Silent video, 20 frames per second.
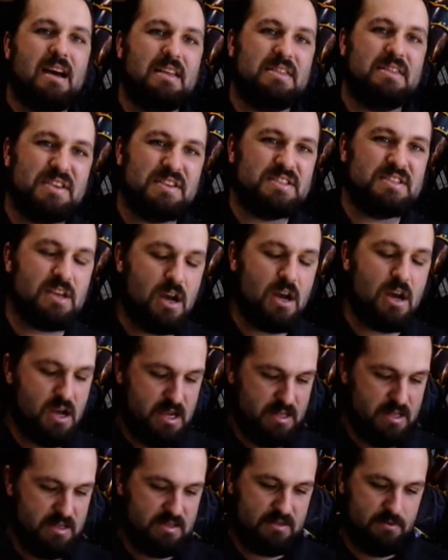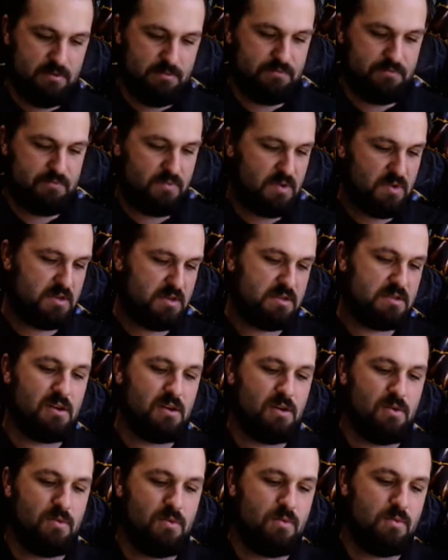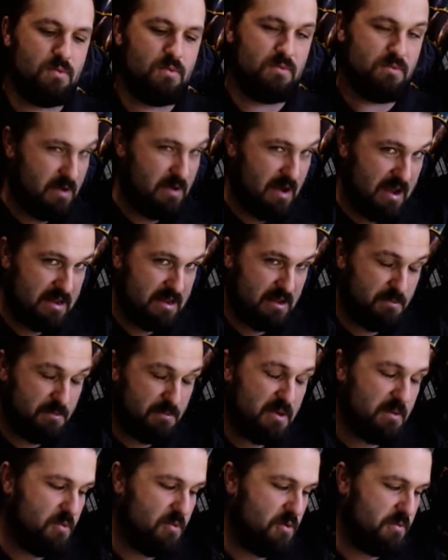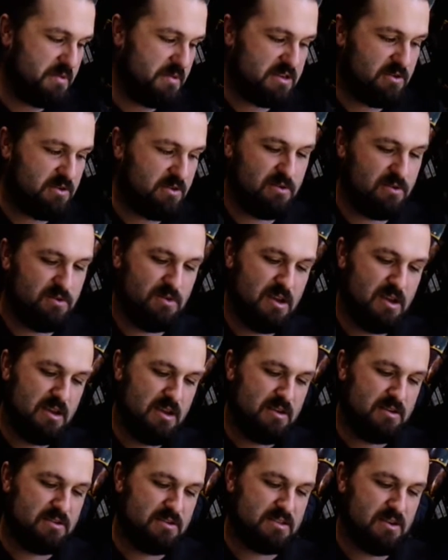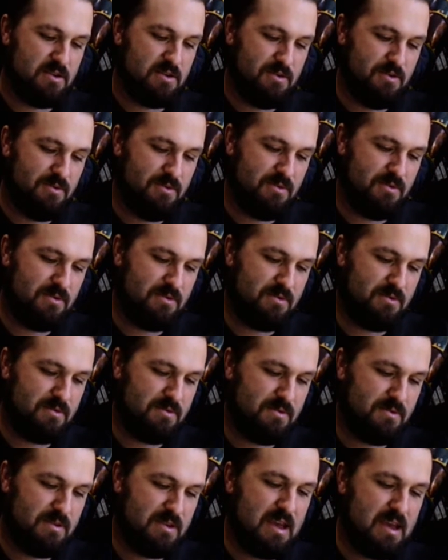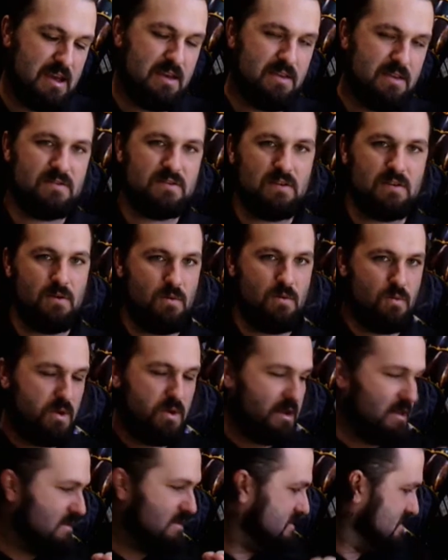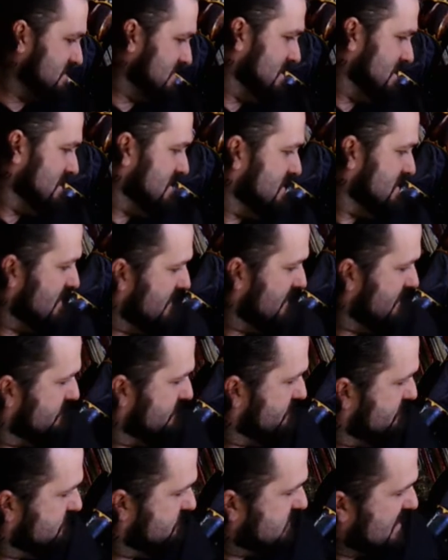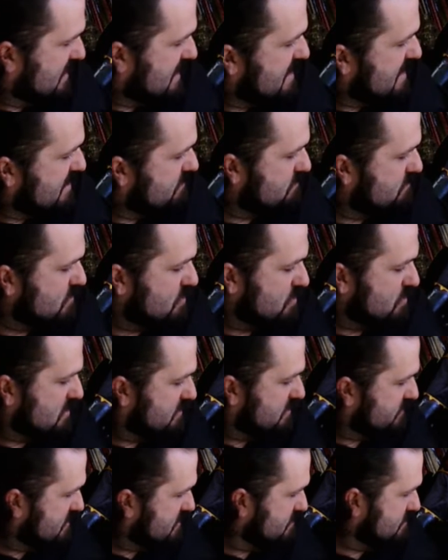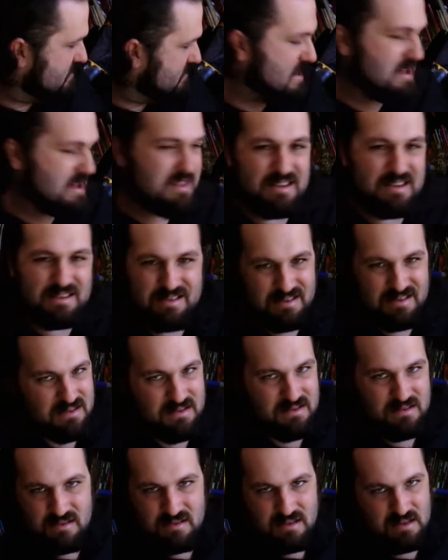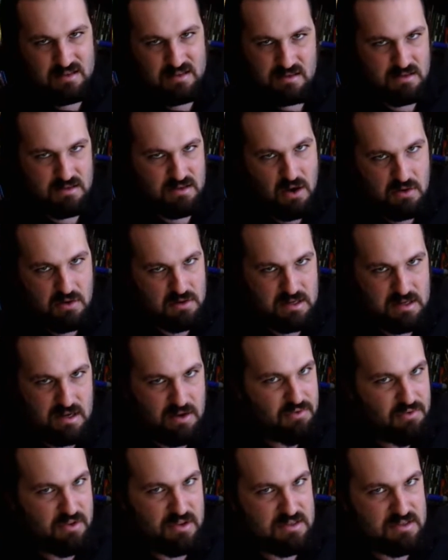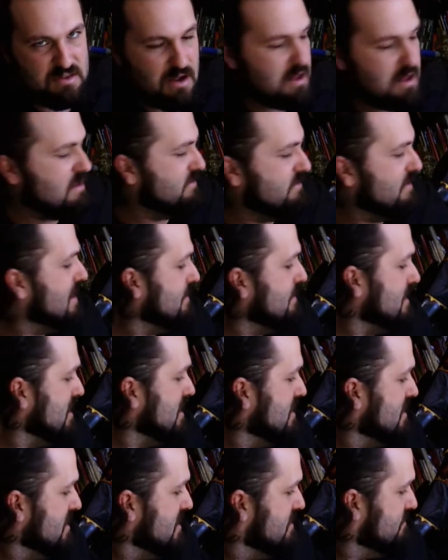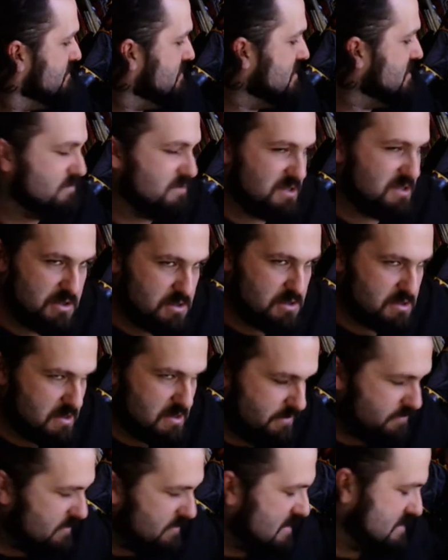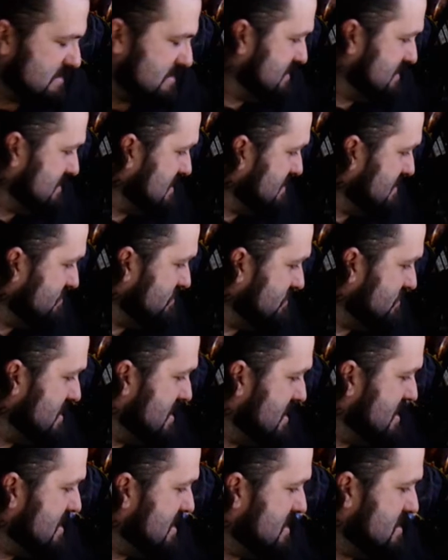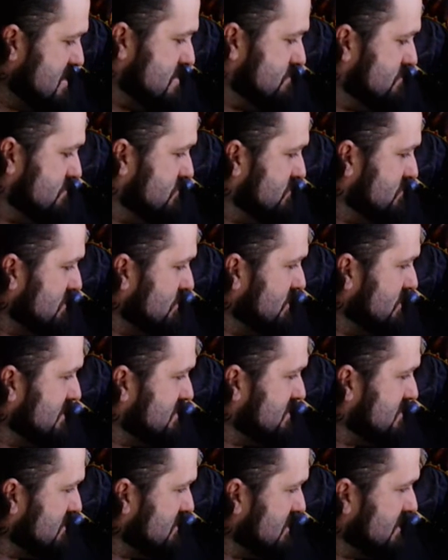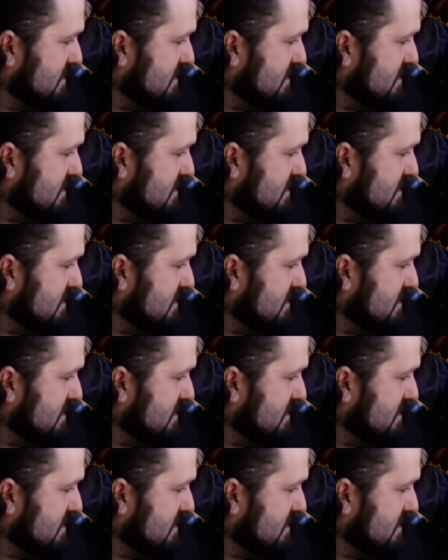the sides. So we're adding a bit more material. So yeah, so when it's flat, all of them, yeah, this is a totally different style of armor, but I'm just using it as an example. So when it's like